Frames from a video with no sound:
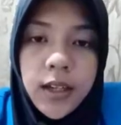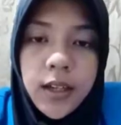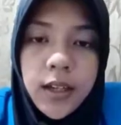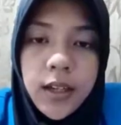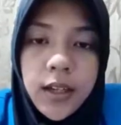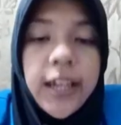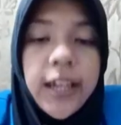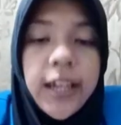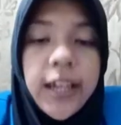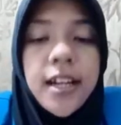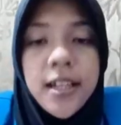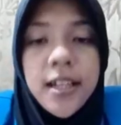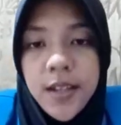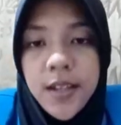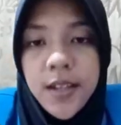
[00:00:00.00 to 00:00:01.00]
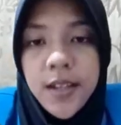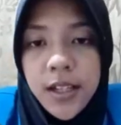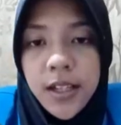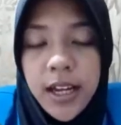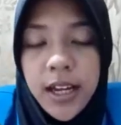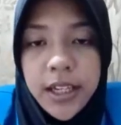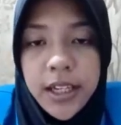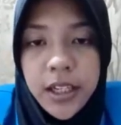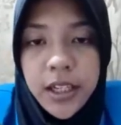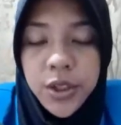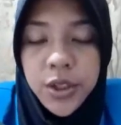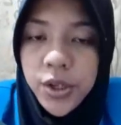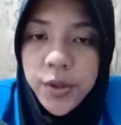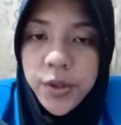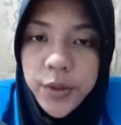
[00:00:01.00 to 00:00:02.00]
Okay, that's all I can
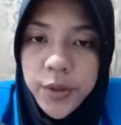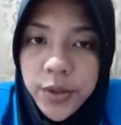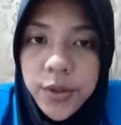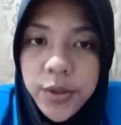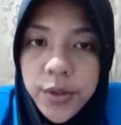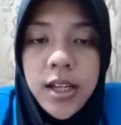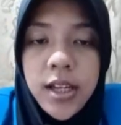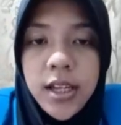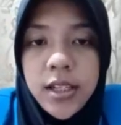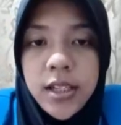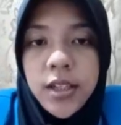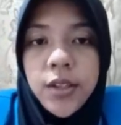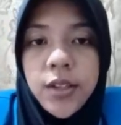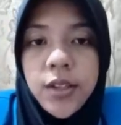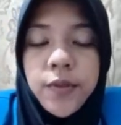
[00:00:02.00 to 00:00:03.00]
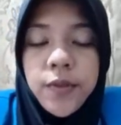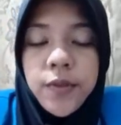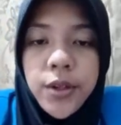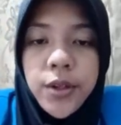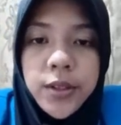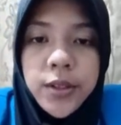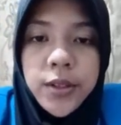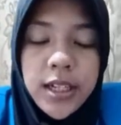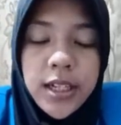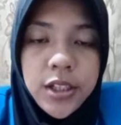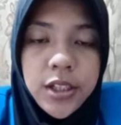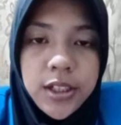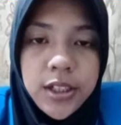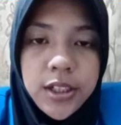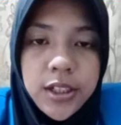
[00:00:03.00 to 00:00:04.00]
show you. Thank you for your
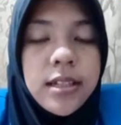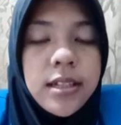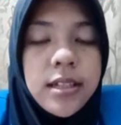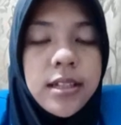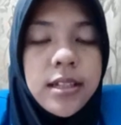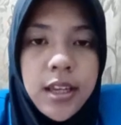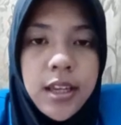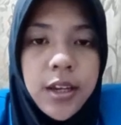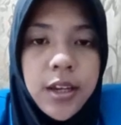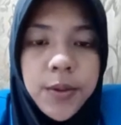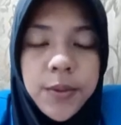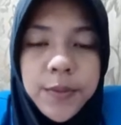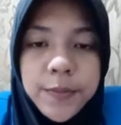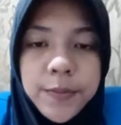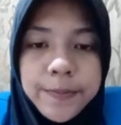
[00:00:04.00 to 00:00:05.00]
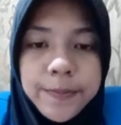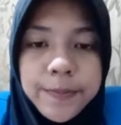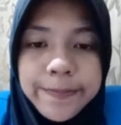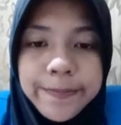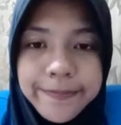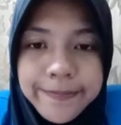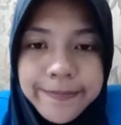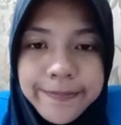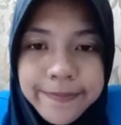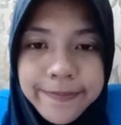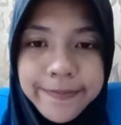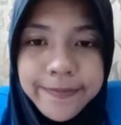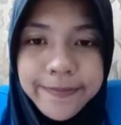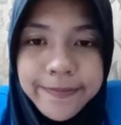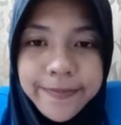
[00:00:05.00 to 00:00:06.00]
attention. See you.
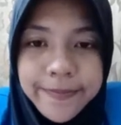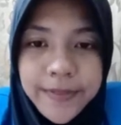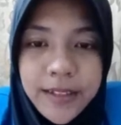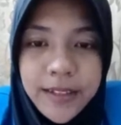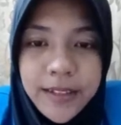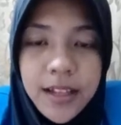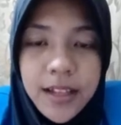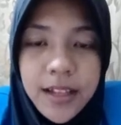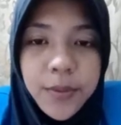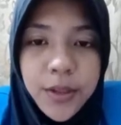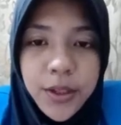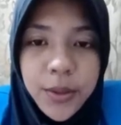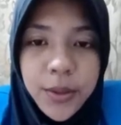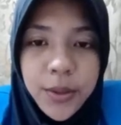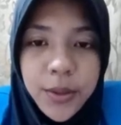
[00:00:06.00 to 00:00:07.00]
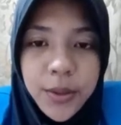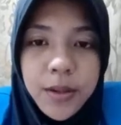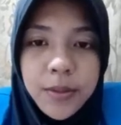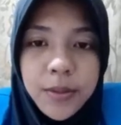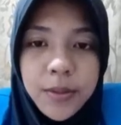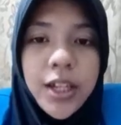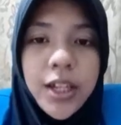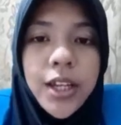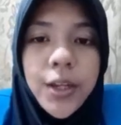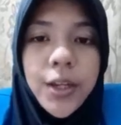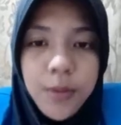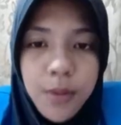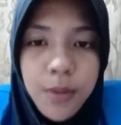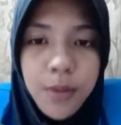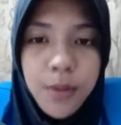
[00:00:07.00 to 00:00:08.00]
Assalamualaikum warahmatullahi
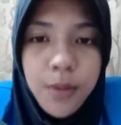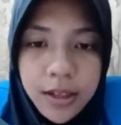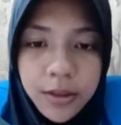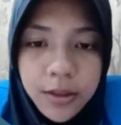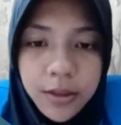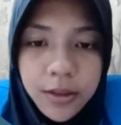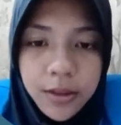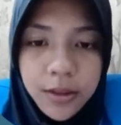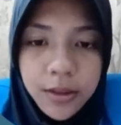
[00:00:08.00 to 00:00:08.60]
wabarakatuh.